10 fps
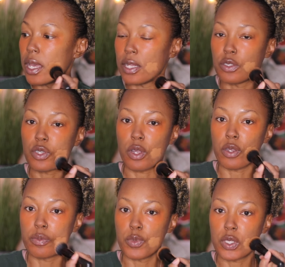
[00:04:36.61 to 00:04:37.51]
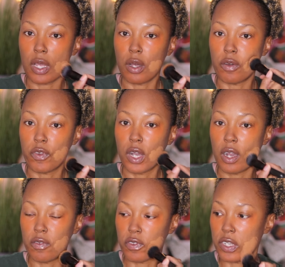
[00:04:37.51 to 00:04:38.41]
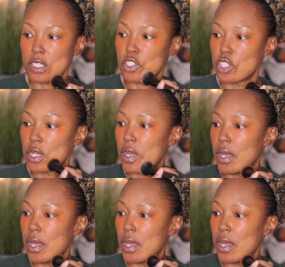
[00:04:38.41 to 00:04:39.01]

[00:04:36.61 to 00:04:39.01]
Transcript: In terms of coverage,